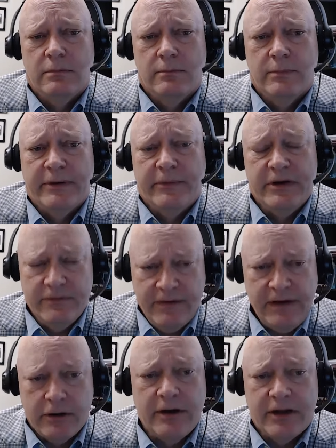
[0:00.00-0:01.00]
but when you've had
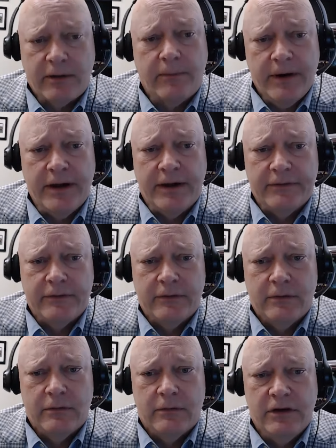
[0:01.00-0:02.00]
a cardiac arrest,
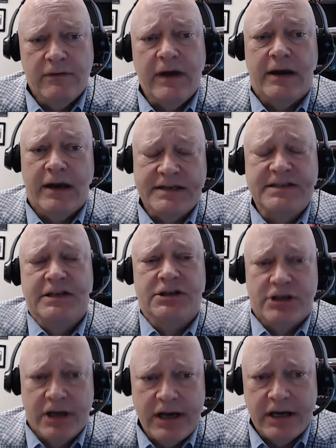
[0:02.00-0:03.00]
when you've had an ICD
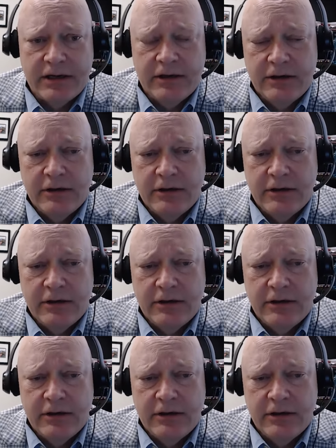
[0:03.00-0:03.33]
shock,